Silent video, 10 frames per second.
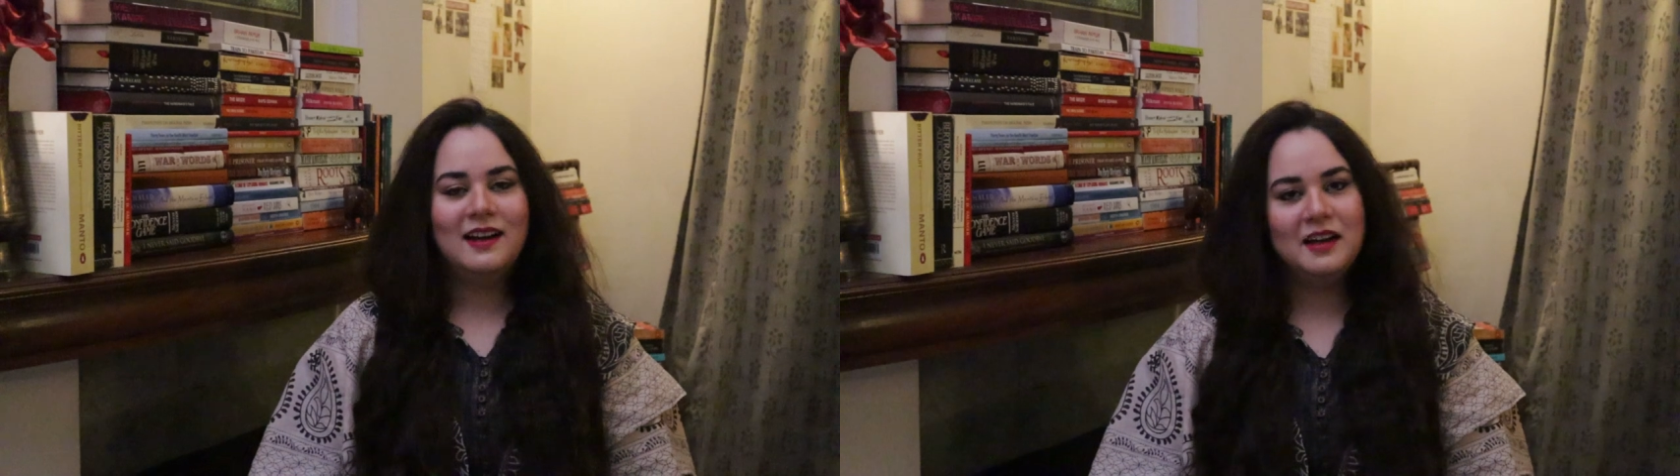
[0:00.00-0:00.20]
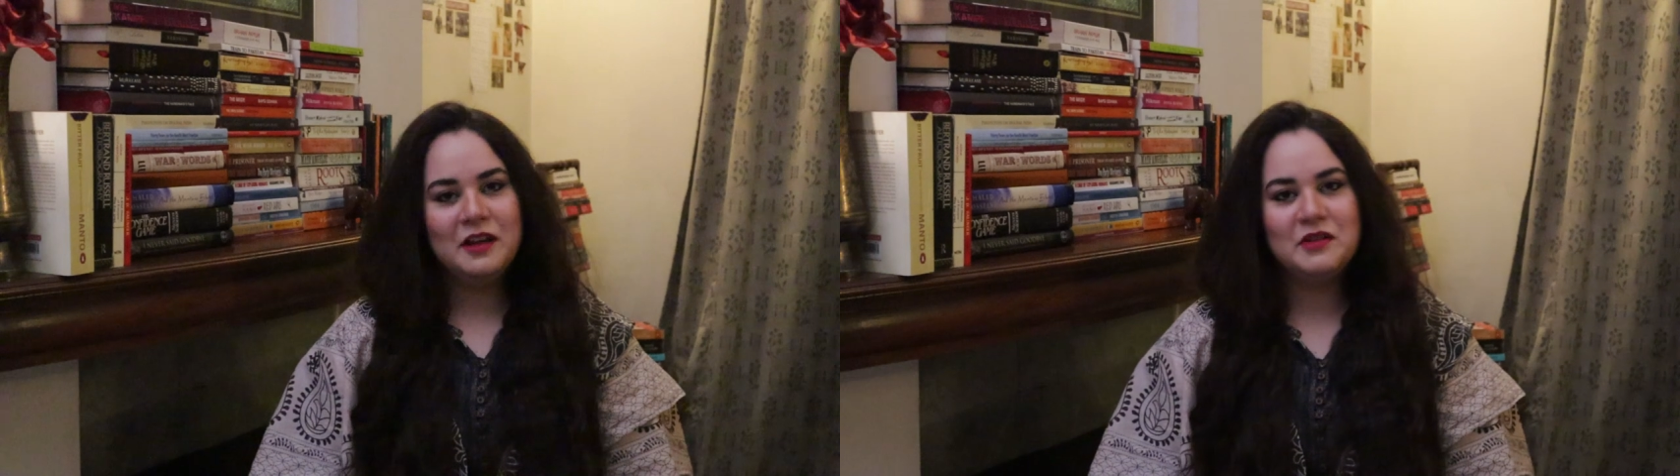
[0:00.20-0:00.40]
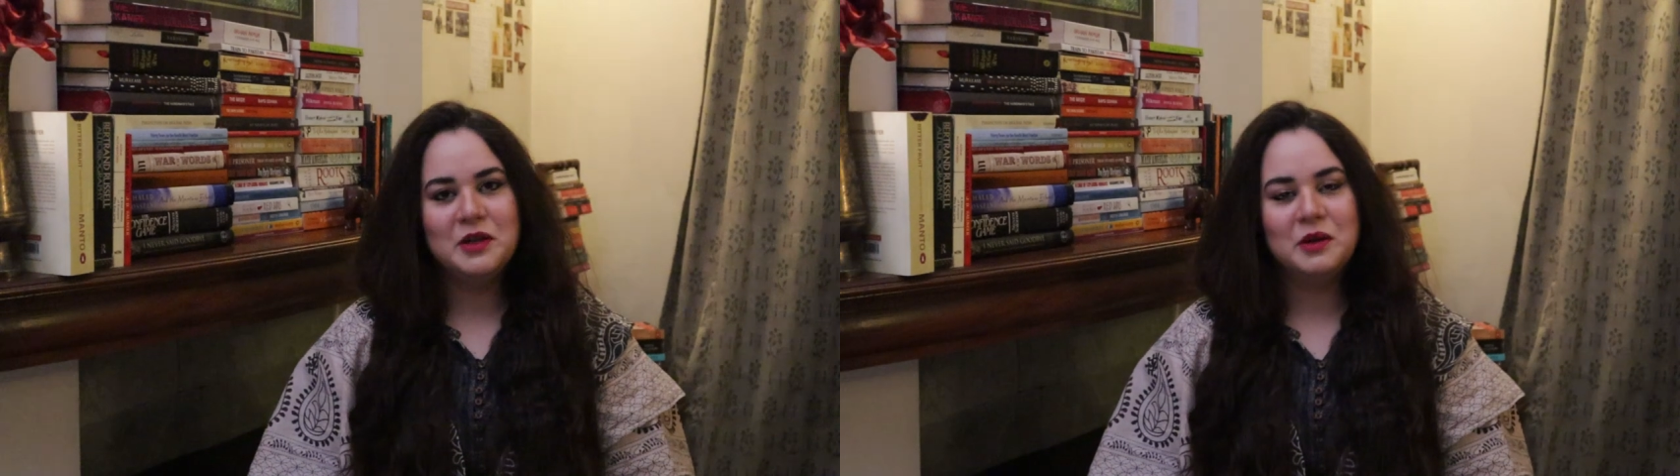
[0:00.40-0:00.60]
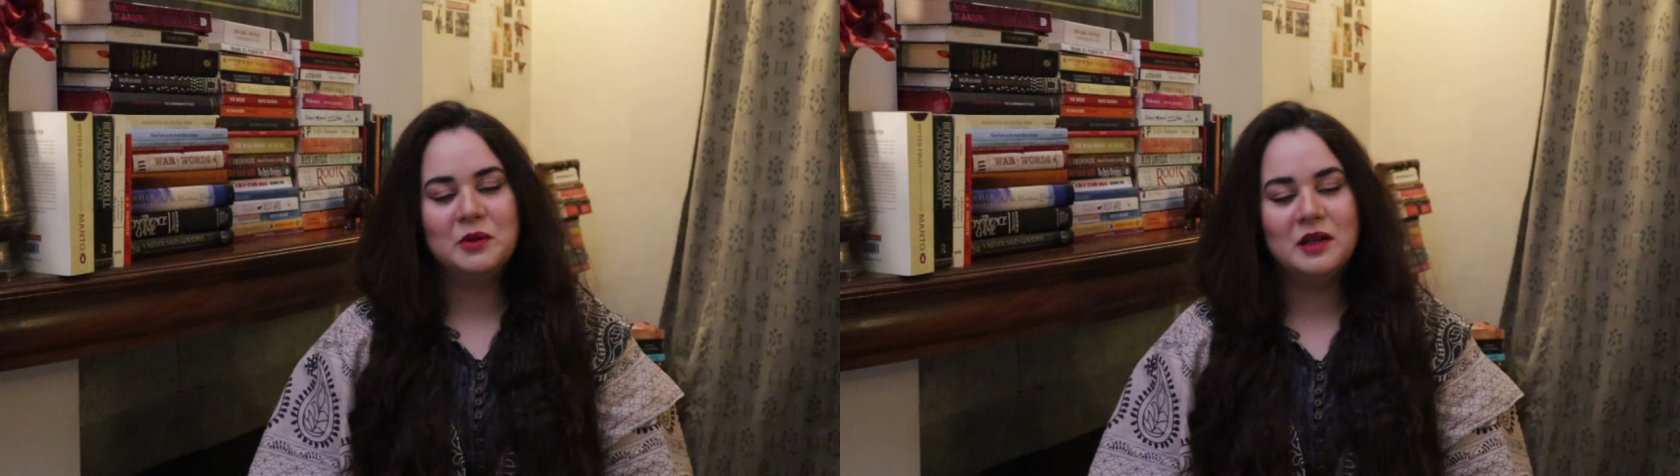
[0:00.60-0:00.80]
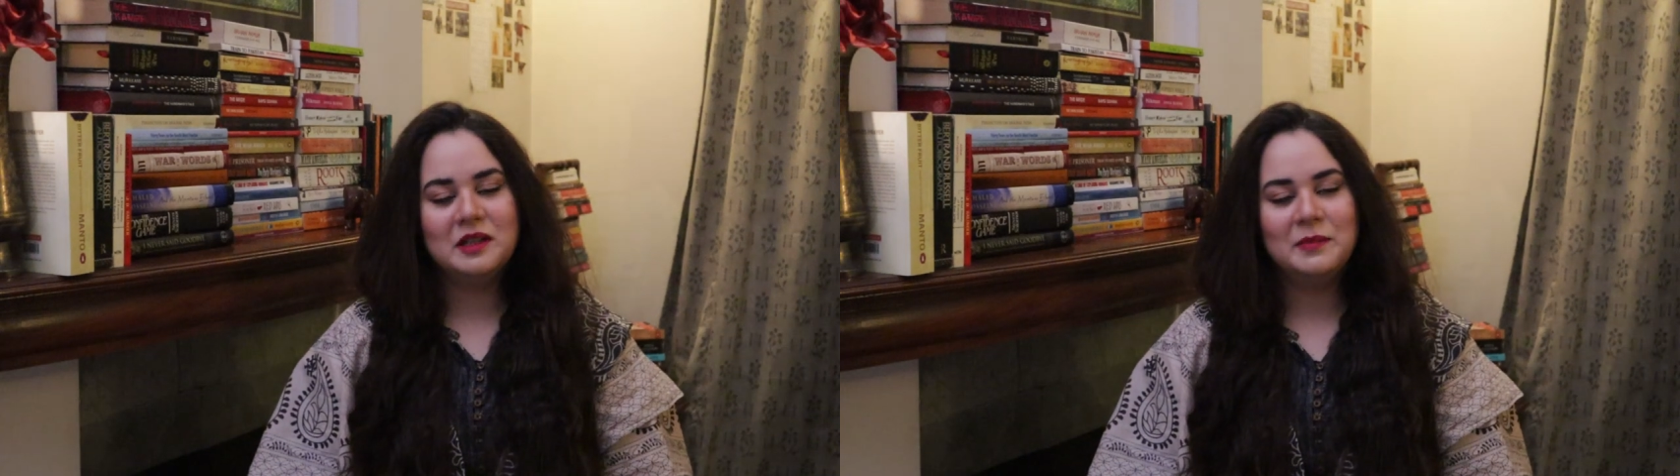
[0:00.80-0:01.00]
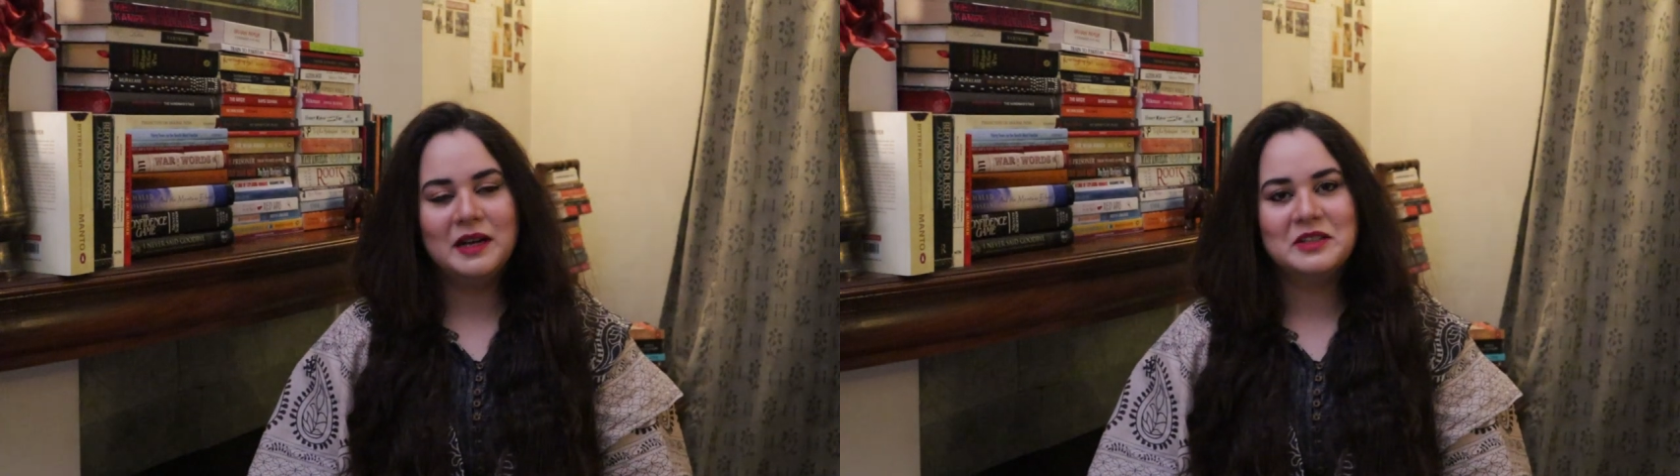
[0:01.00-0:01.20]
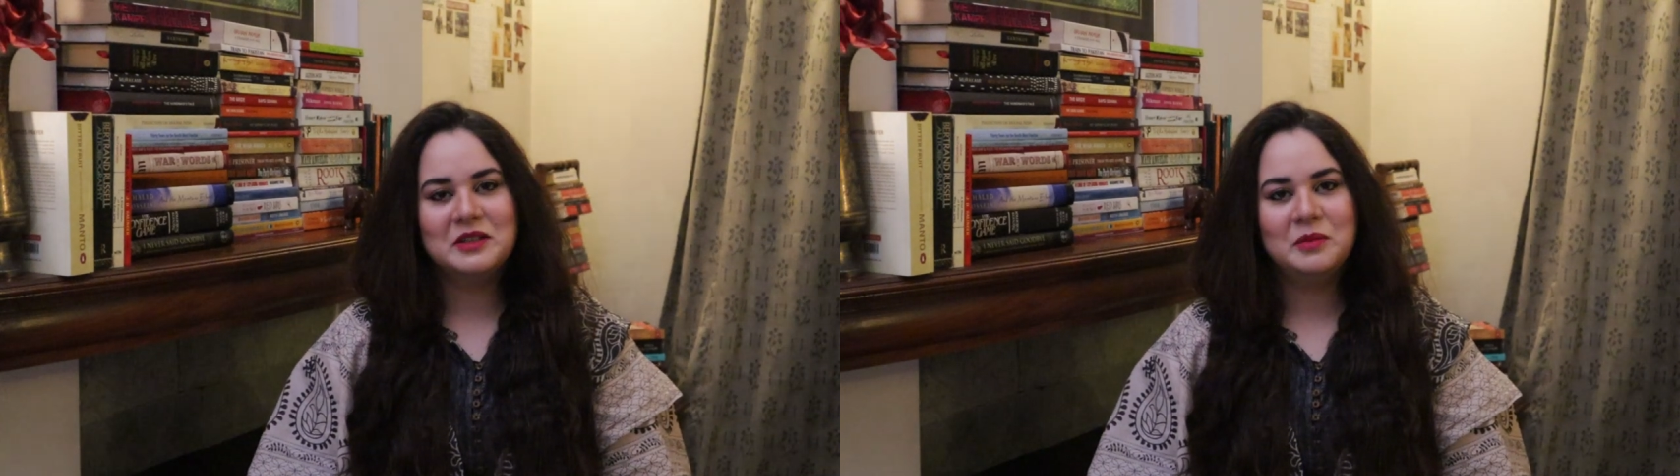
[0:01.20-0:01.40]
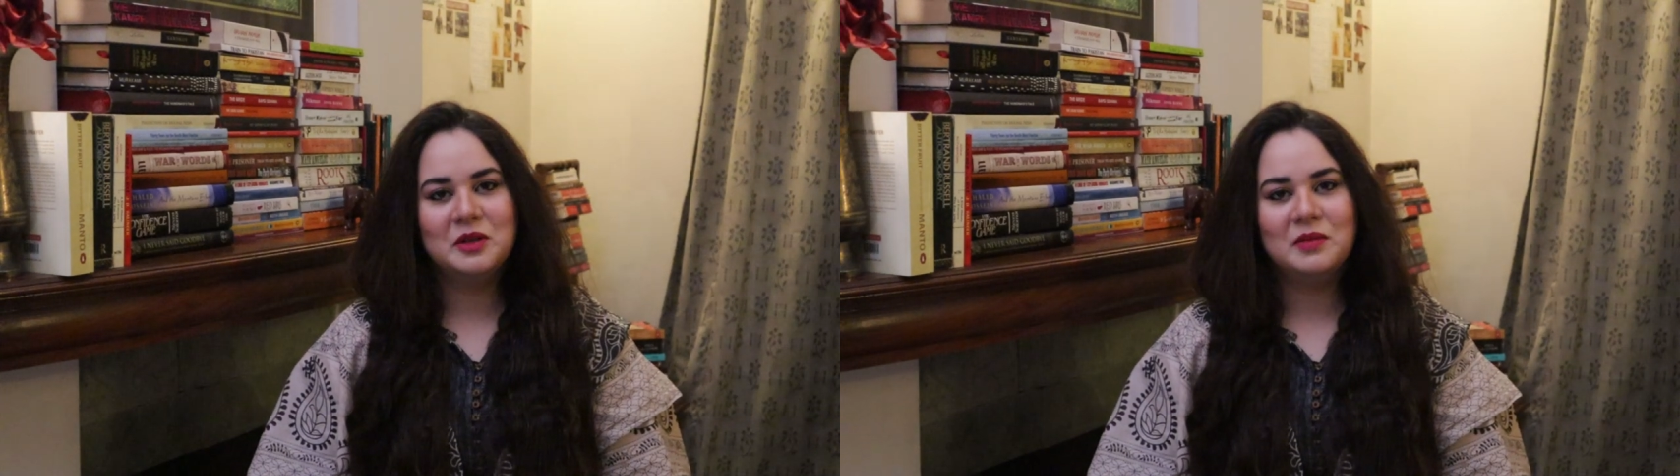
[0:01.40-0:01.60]
Hi everyone, welcome back
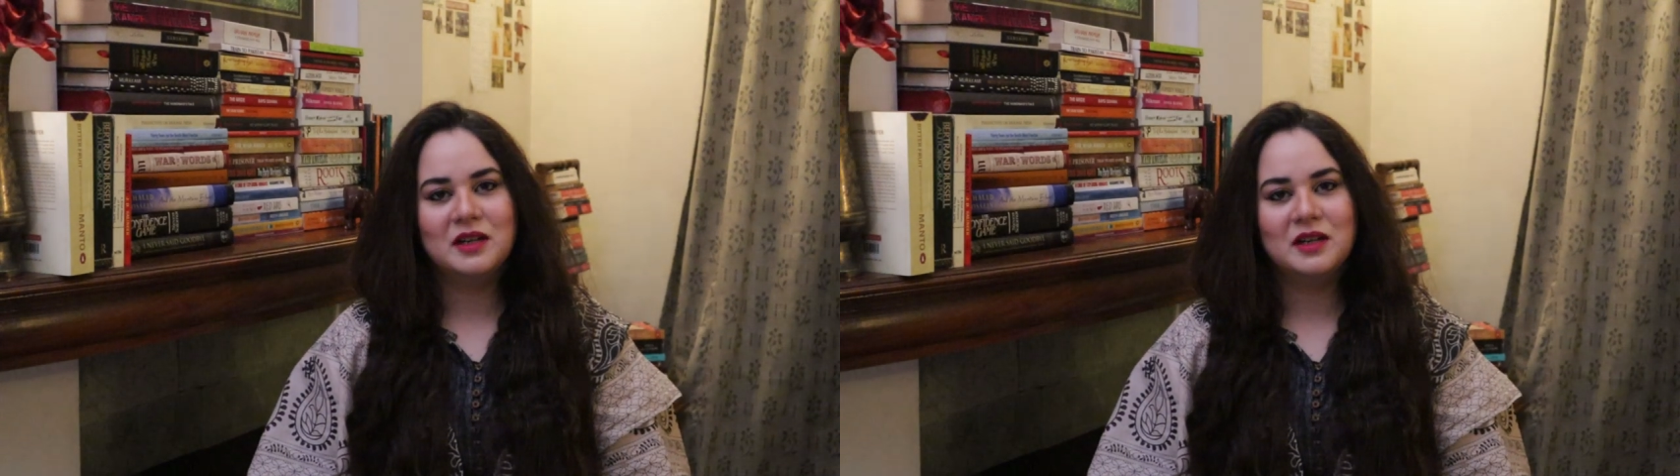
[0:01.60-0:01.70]
to the Book